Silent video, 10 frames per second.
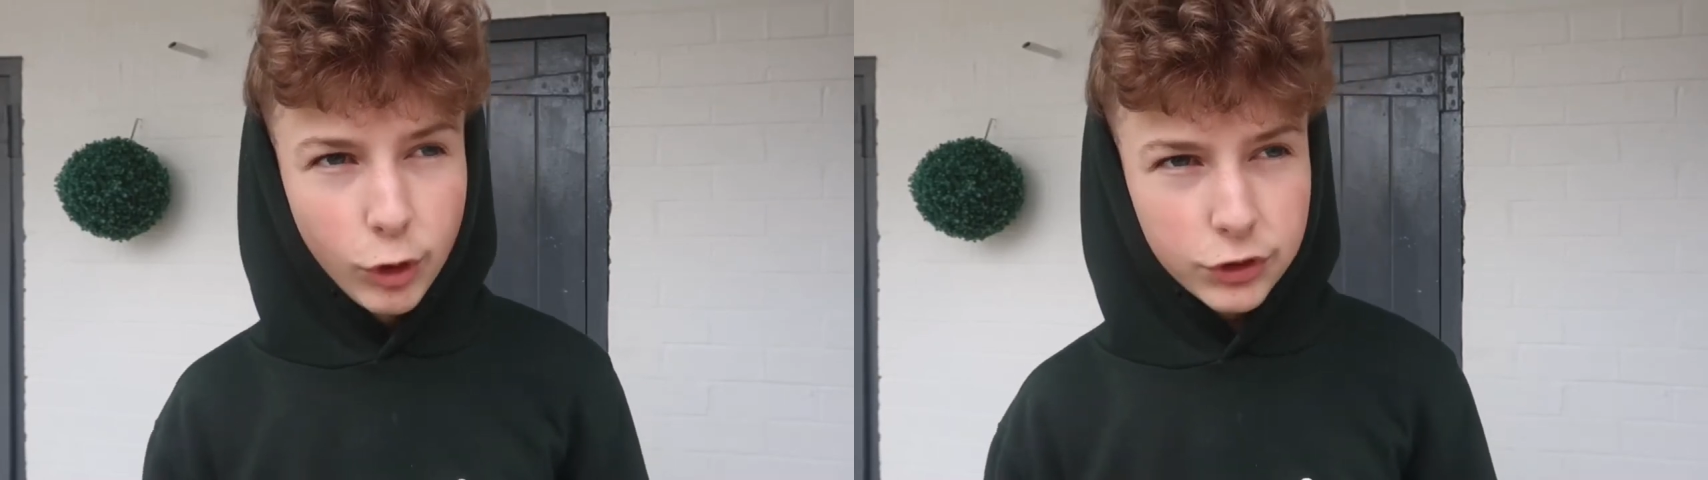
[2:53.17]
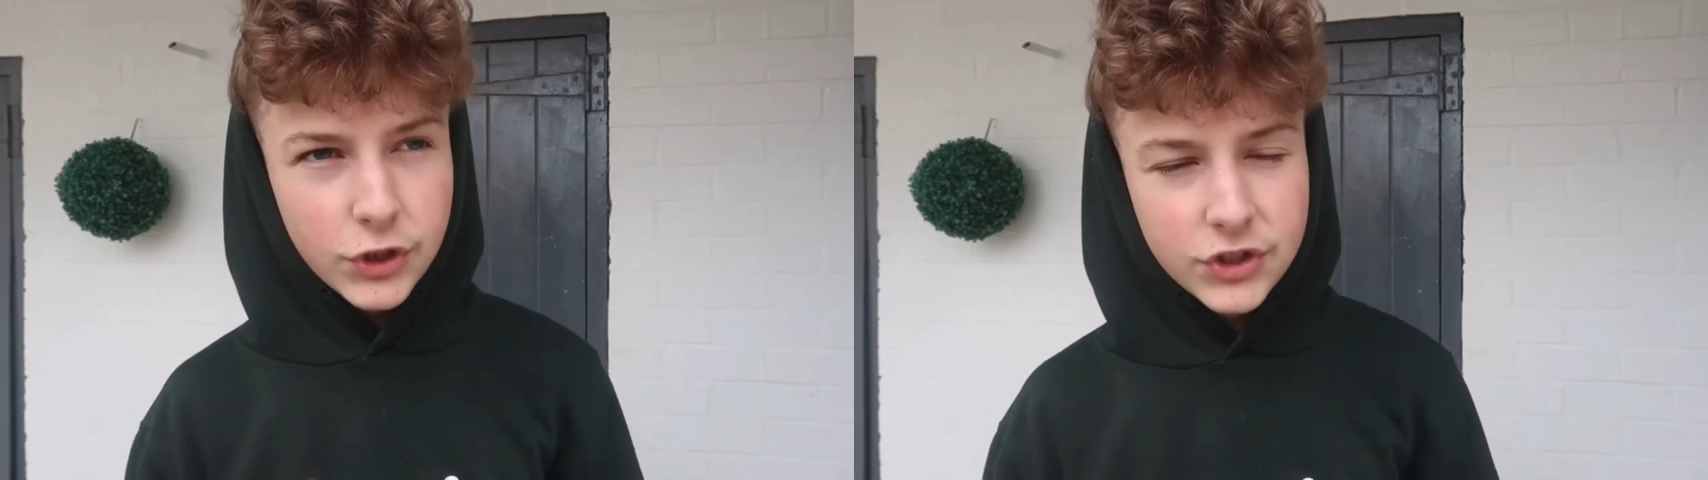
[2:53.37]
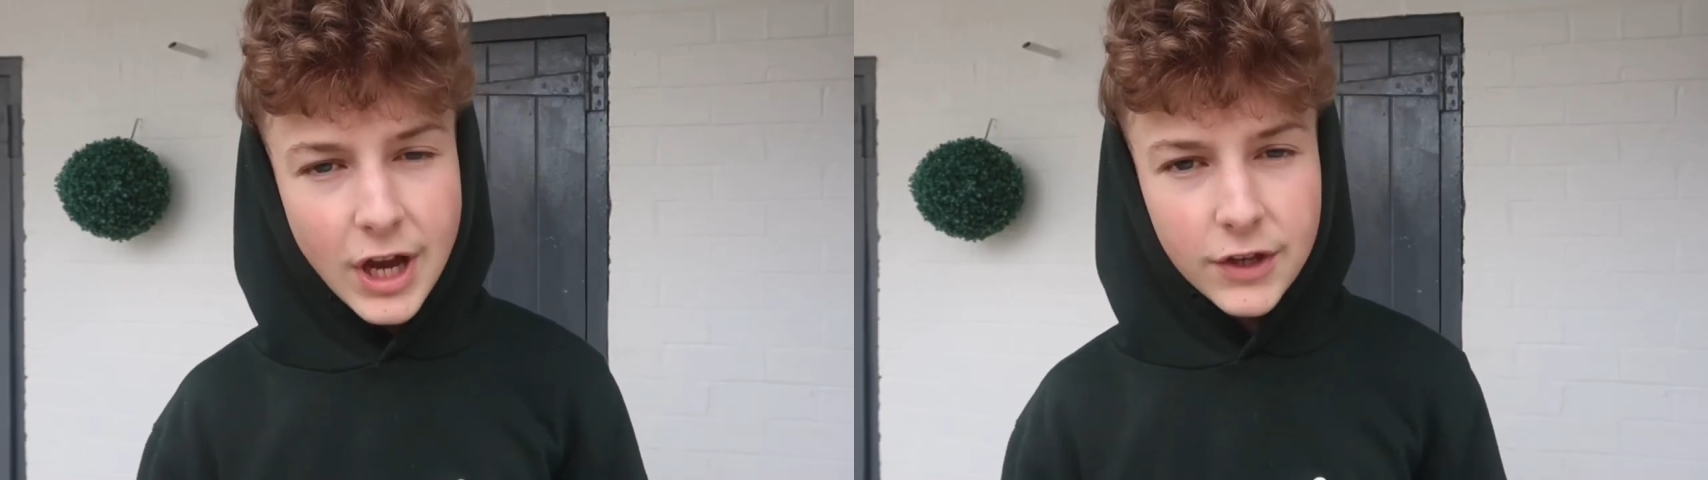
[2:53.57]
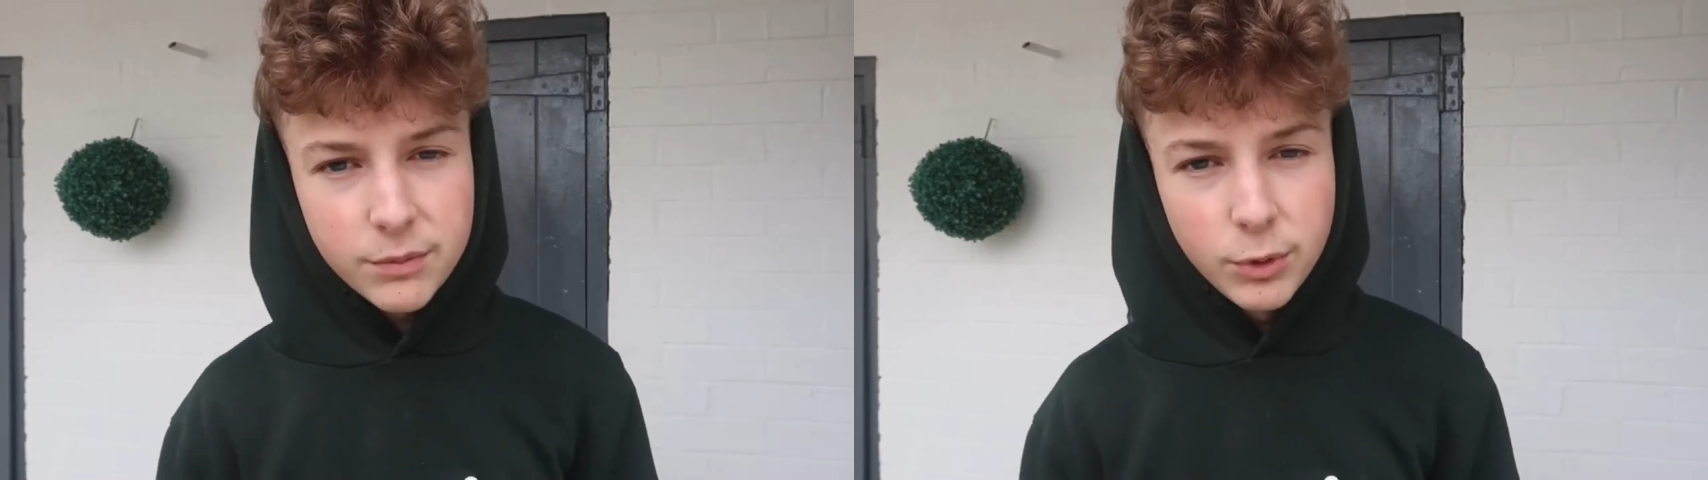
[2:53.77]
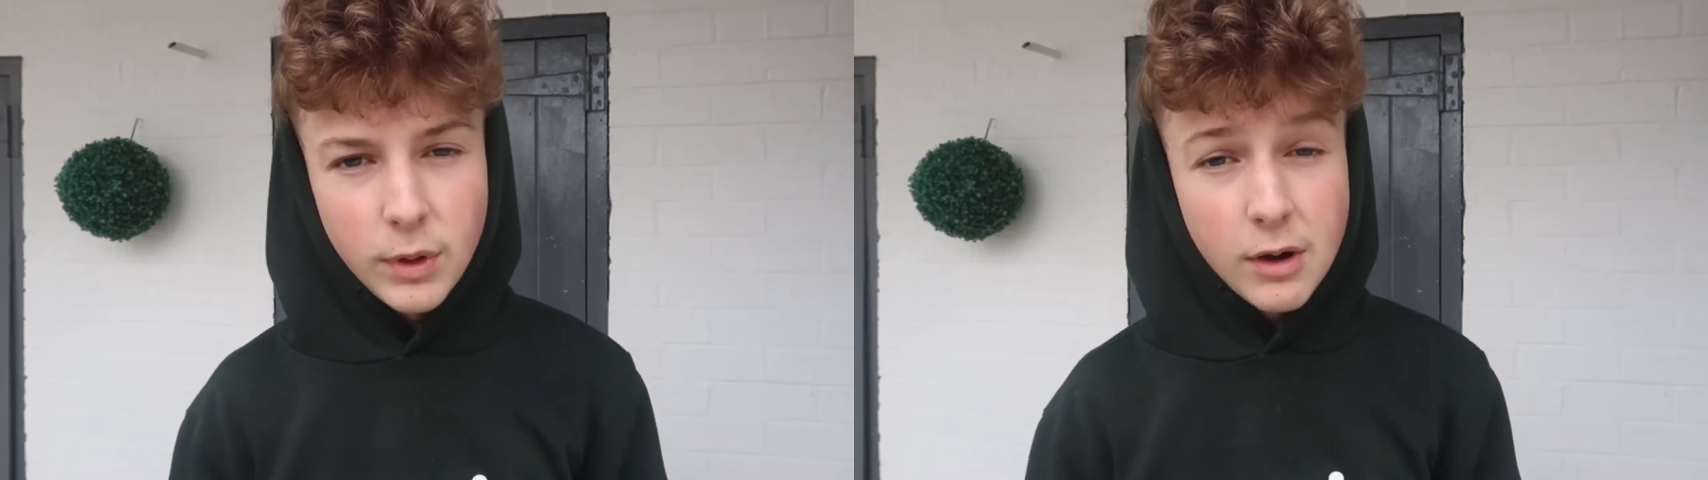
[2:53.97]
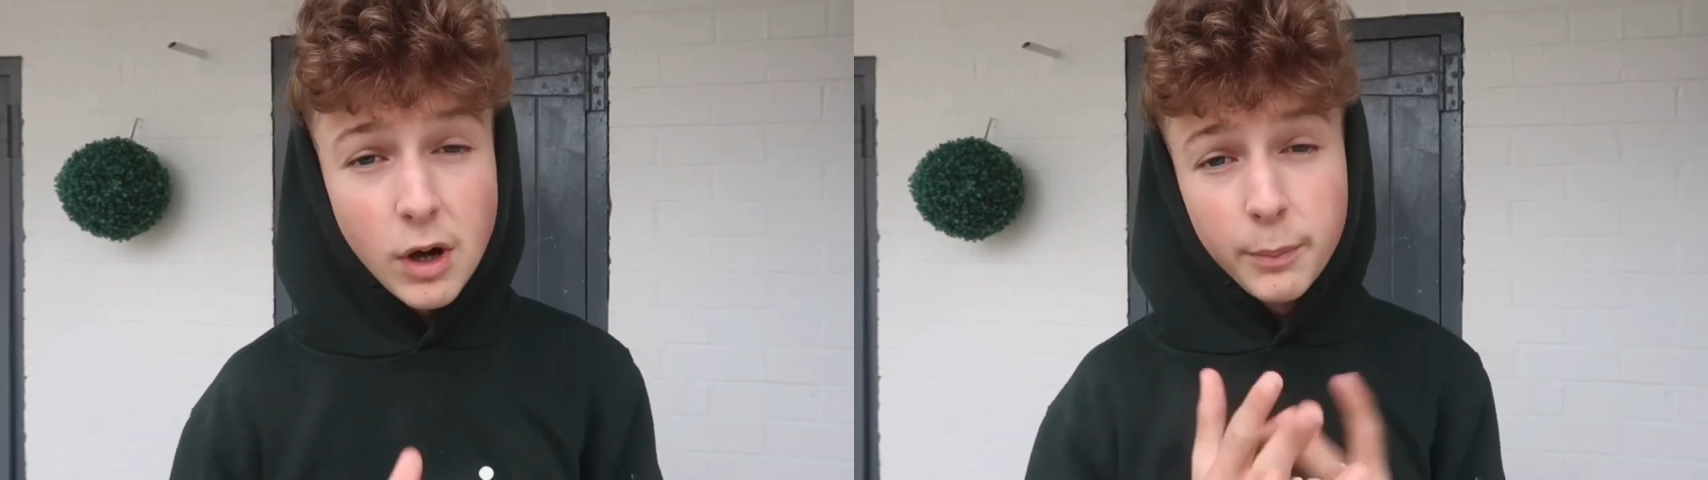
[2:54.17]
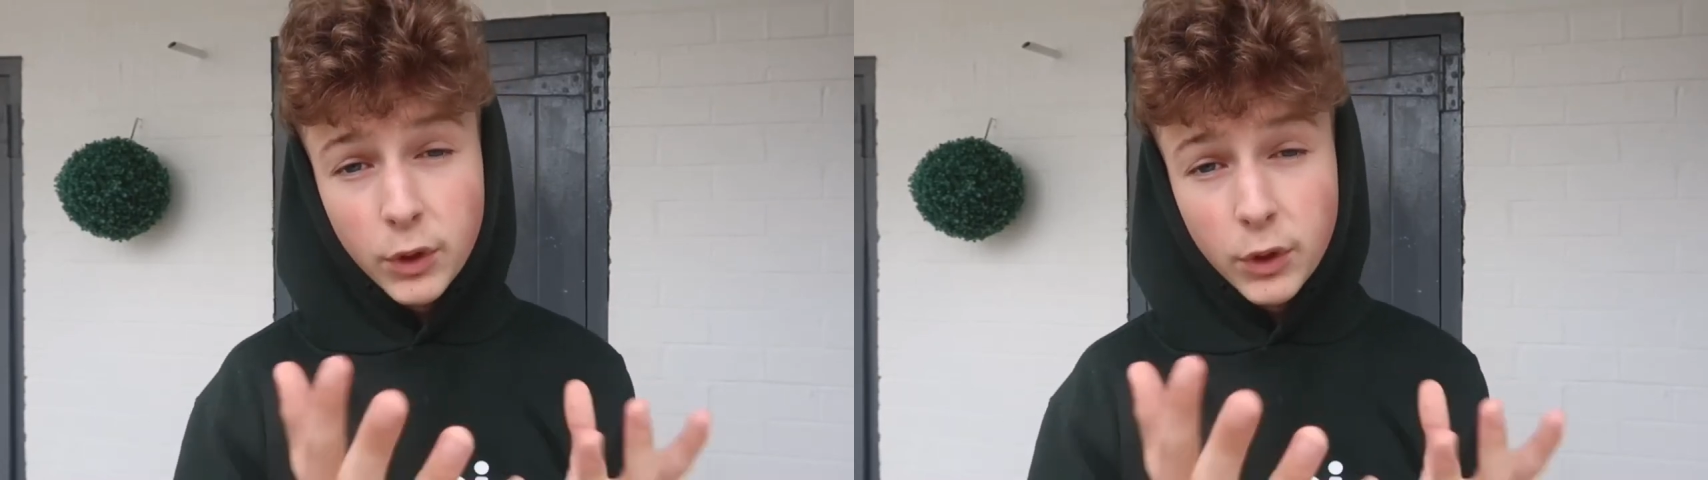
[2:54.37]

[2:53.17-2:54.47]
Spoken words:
looked at the stats from Guerrero, I've